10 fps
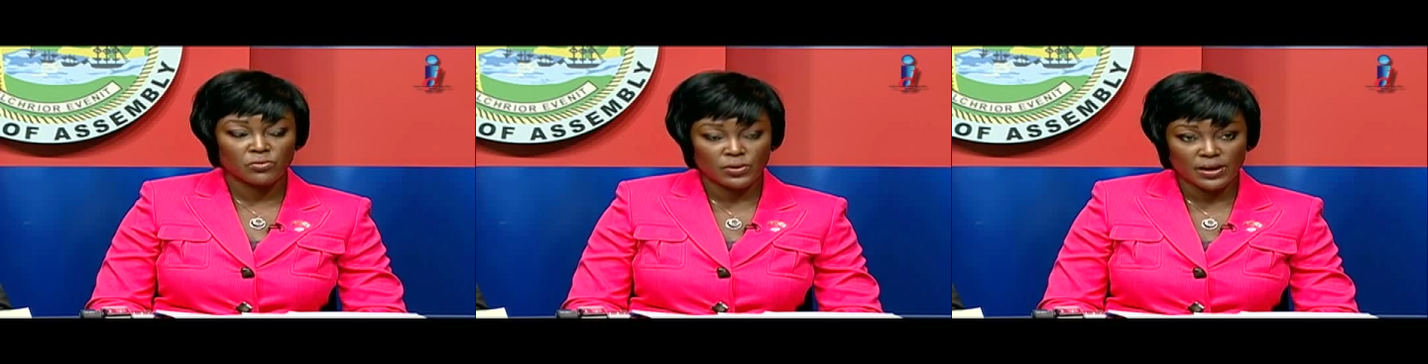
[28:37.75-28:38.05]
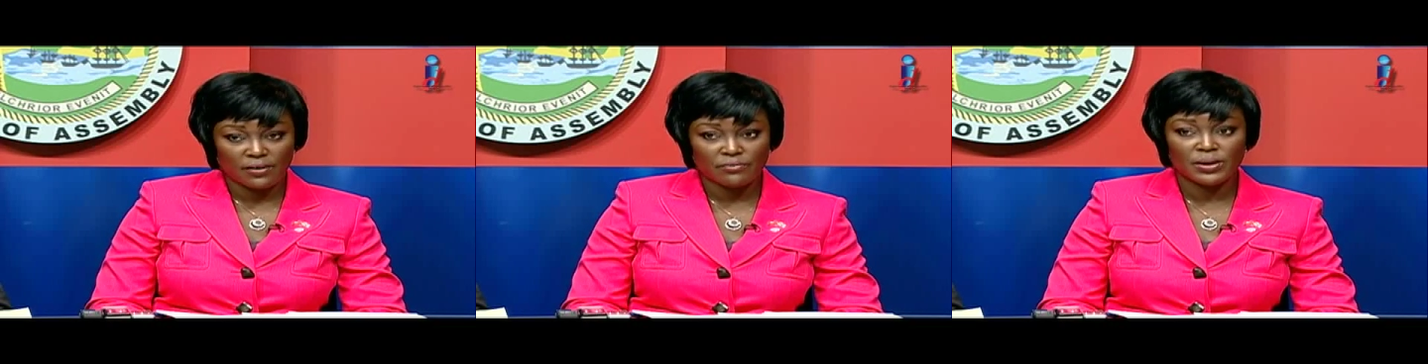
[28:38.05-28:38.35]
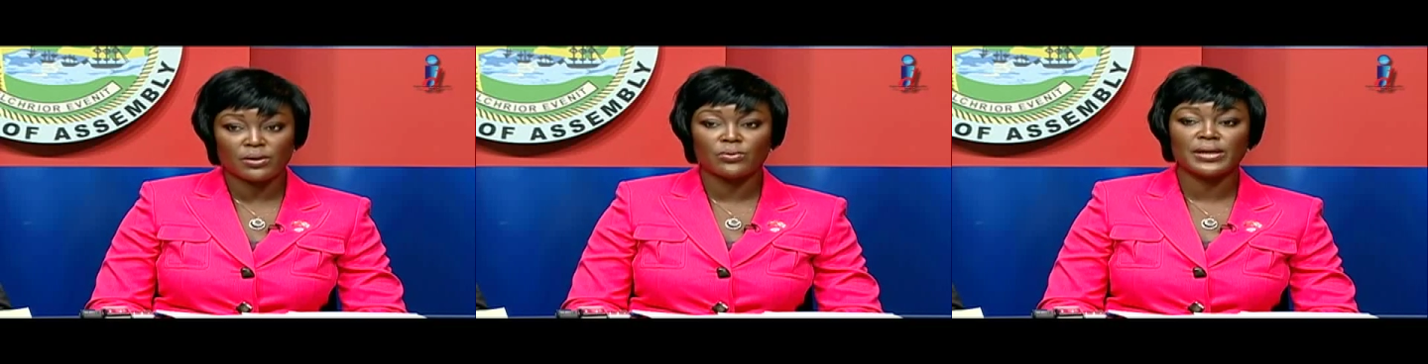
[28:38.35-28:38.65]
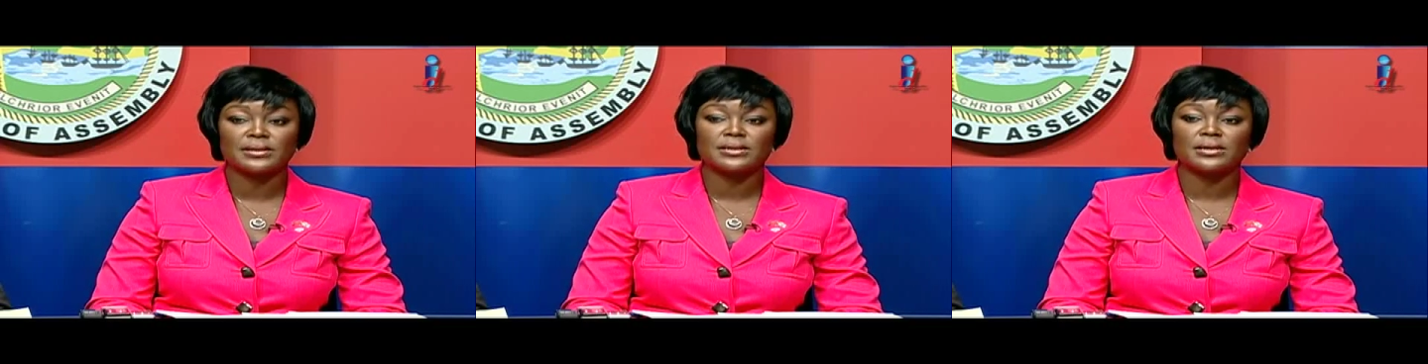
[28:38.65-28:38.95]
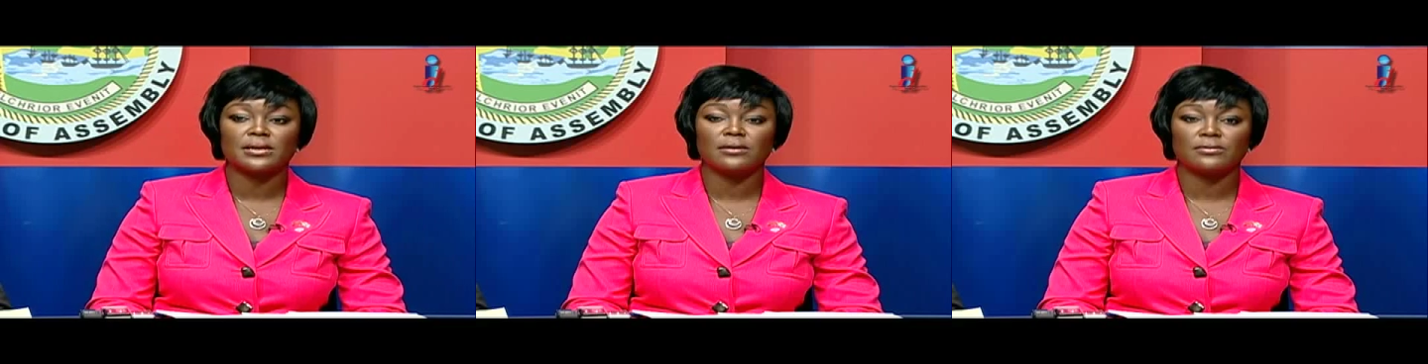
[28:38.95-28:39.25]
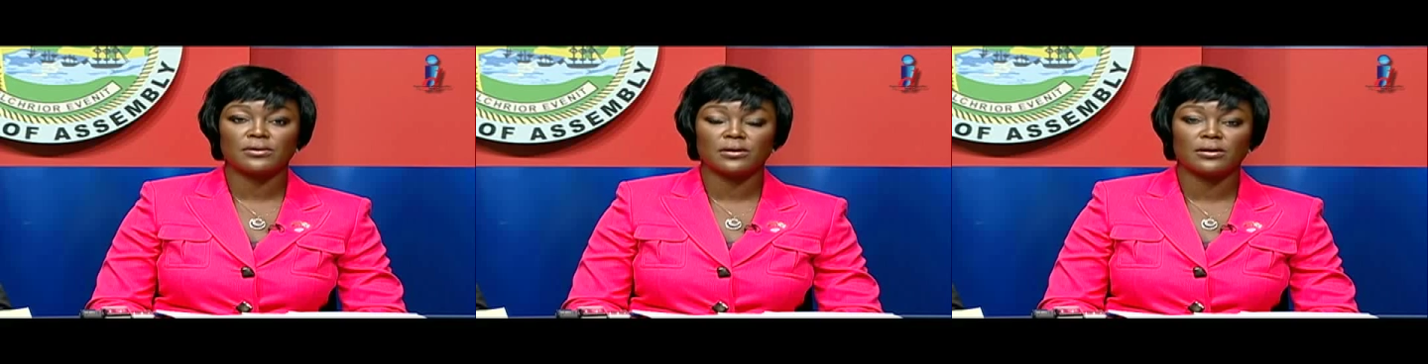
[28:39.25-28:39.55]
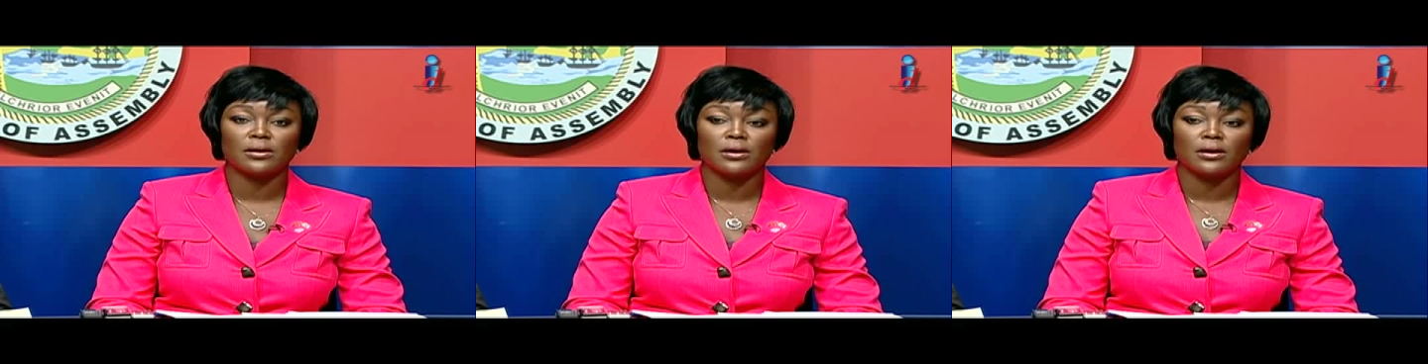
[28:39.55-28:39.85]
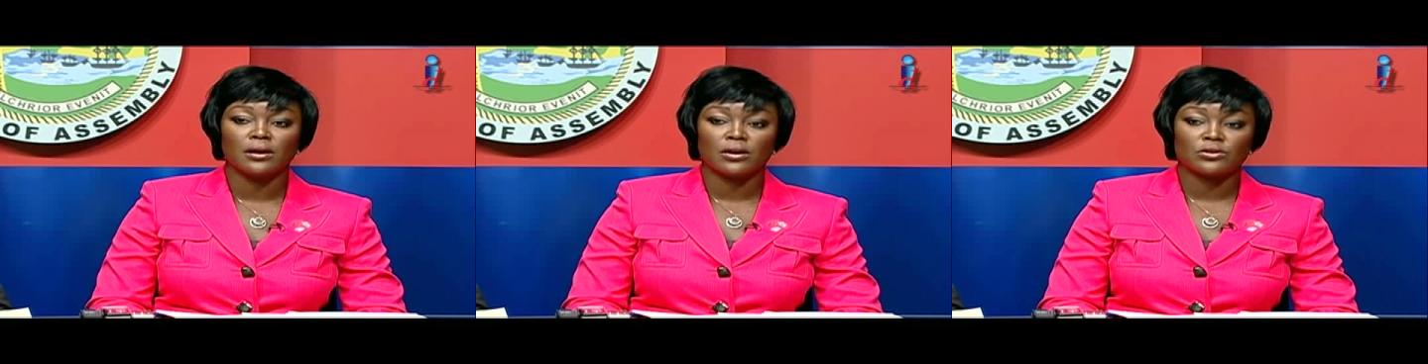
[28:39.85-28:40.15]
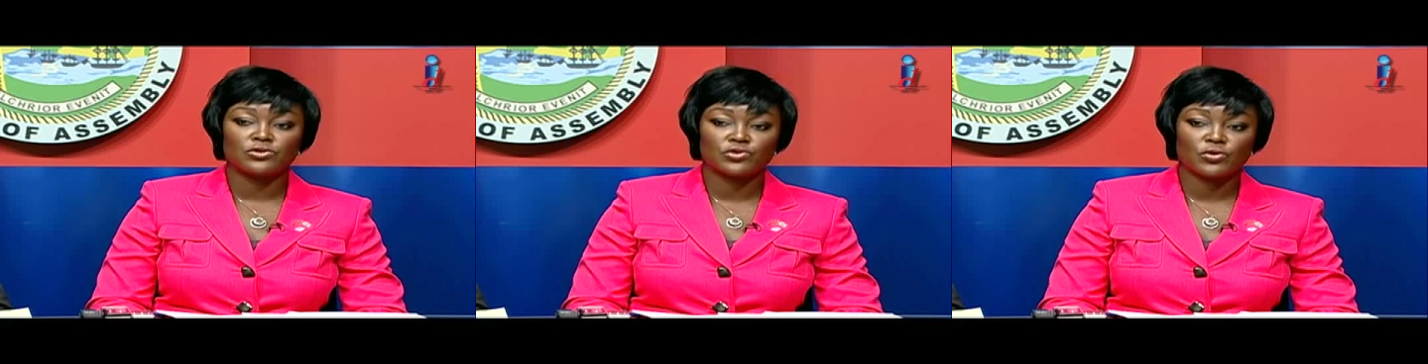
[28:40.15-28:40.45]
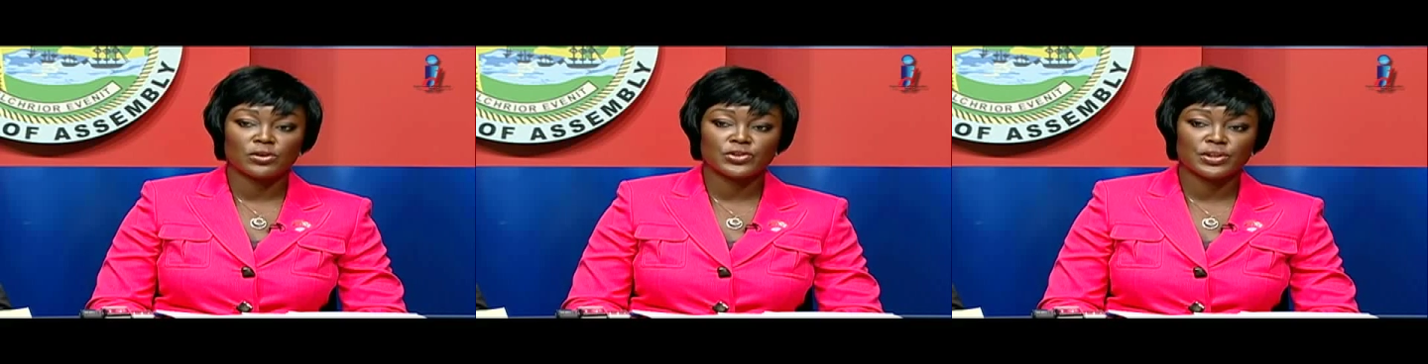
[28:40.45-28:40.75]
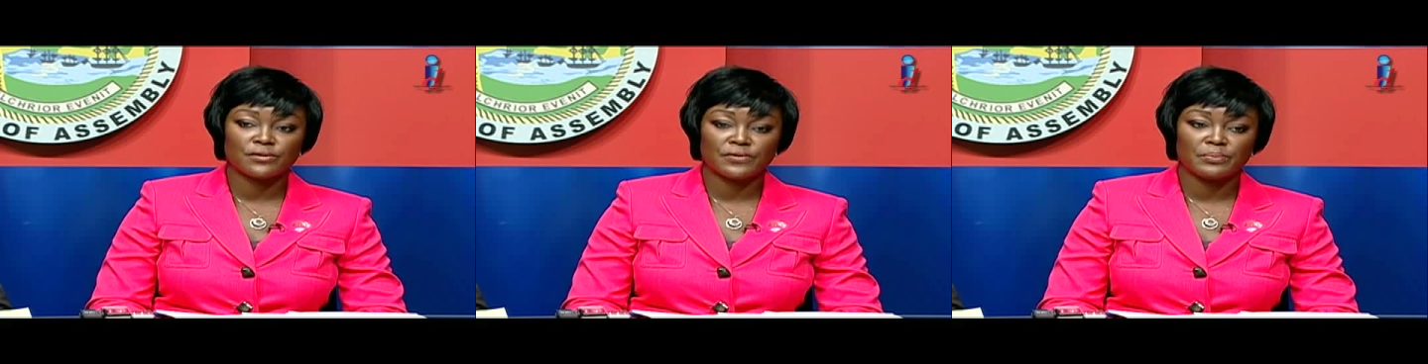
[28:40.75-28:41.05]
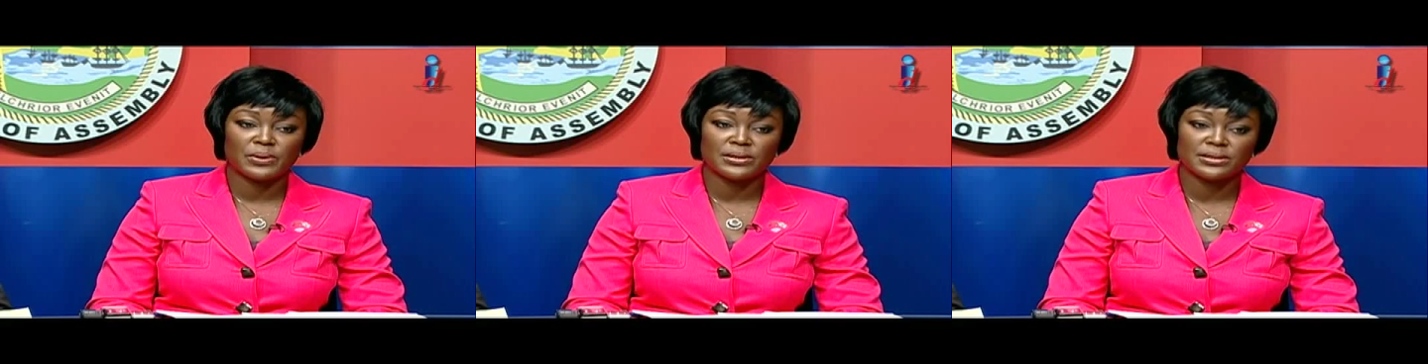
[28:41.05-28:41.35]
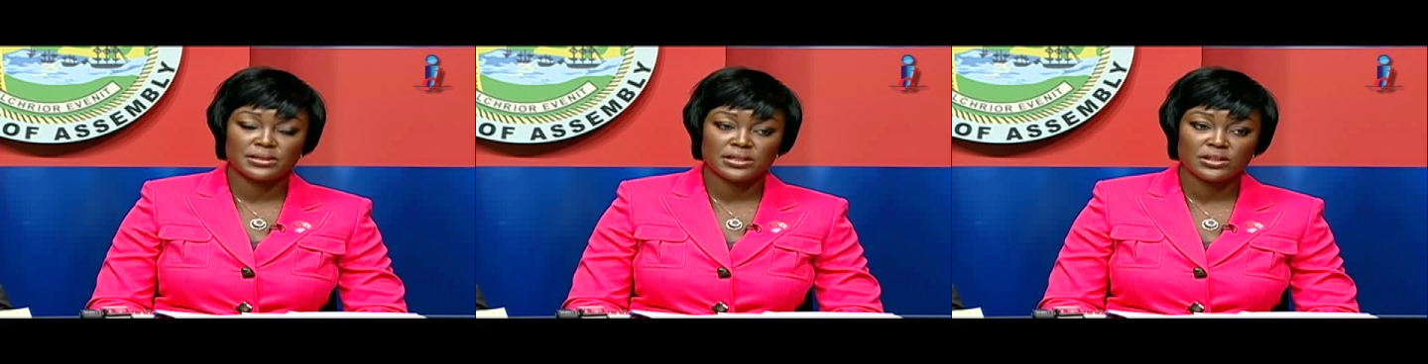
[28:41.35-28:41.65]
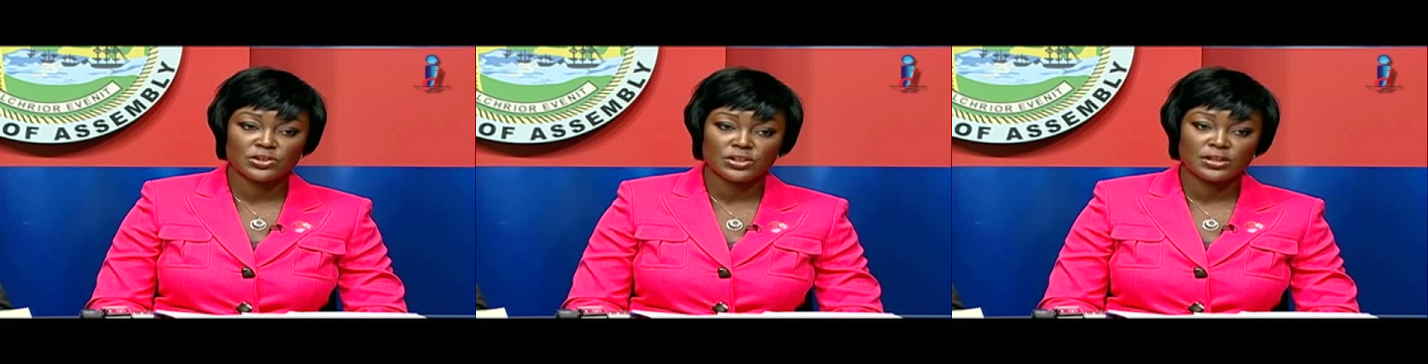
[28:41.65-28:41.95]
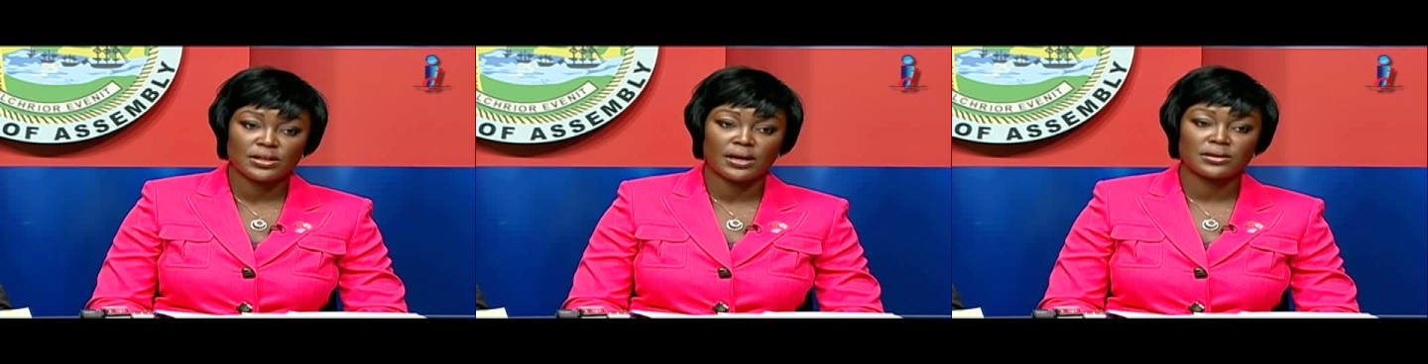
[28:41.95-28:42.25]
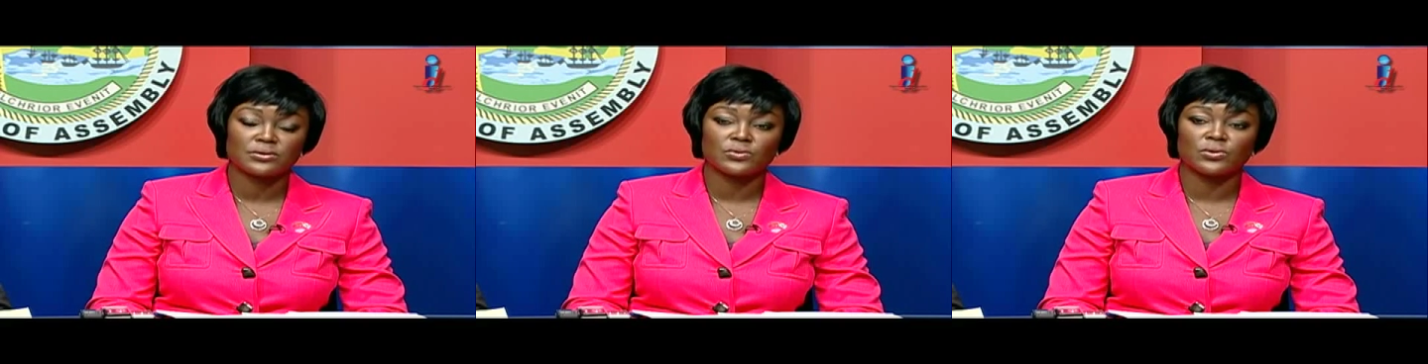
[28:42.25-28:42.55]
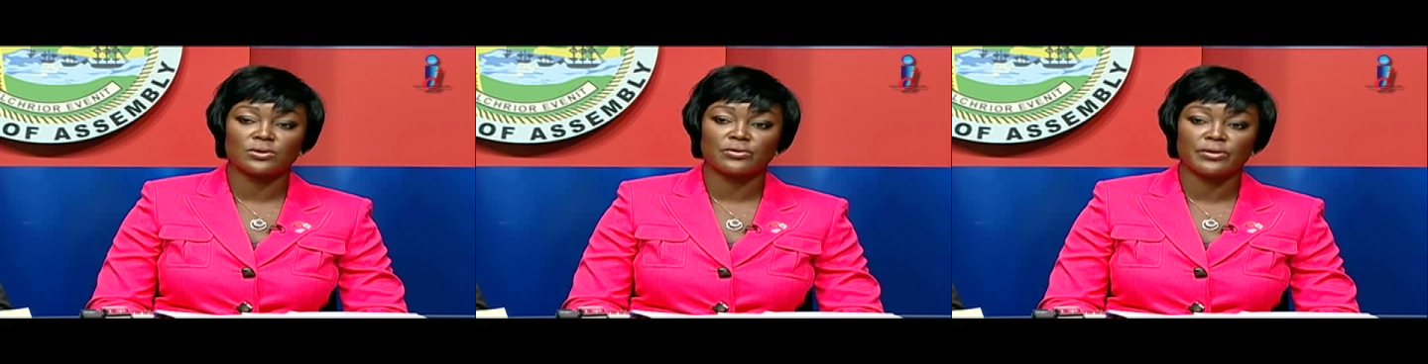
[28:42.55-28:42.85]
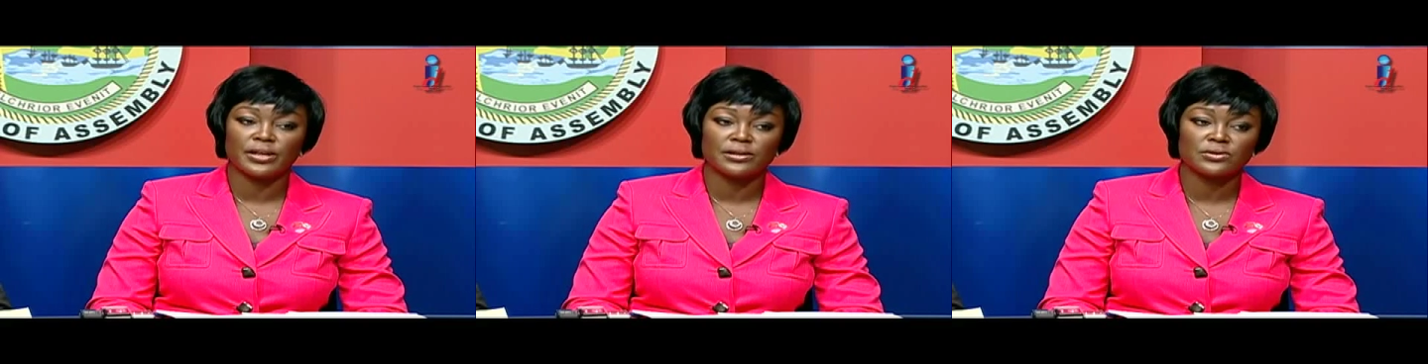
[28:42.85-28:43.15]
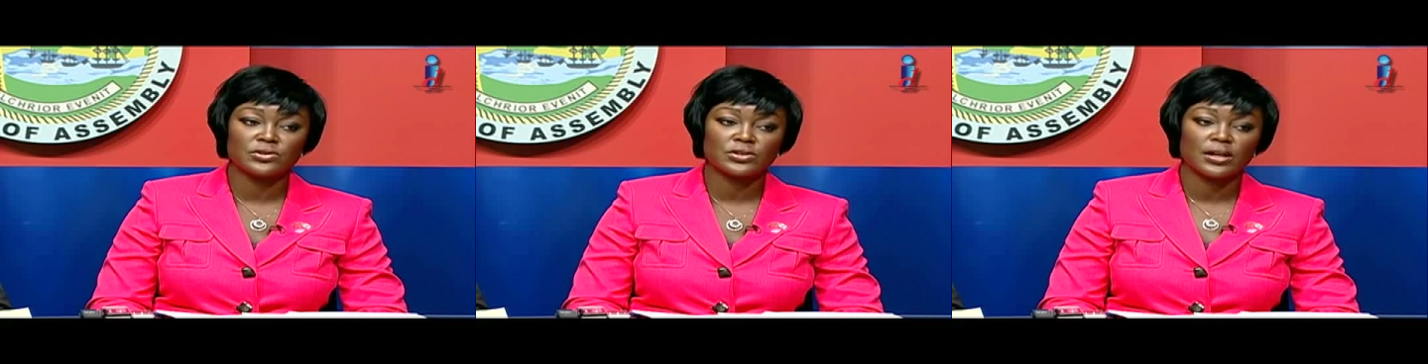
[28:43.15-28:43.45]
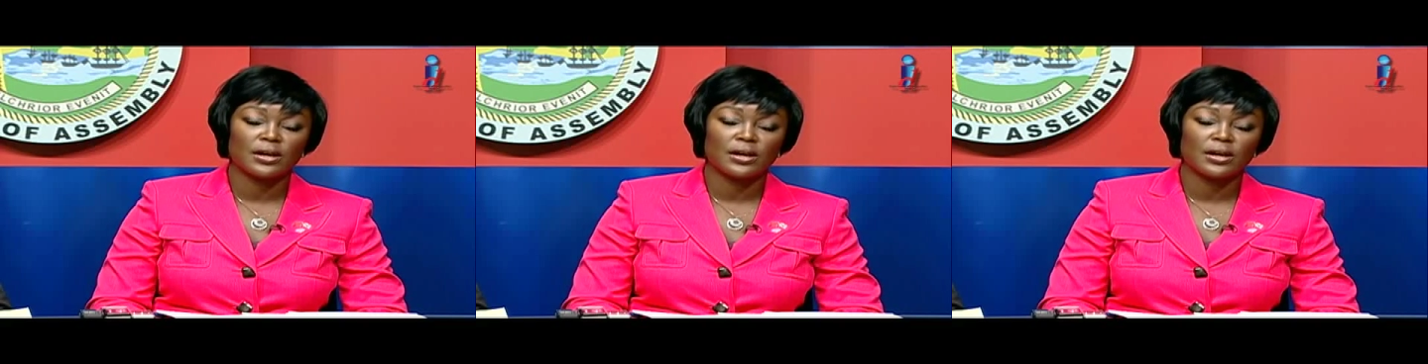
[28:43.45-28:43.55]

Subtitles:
We have been awaiting the construction of the police station at Old Grange,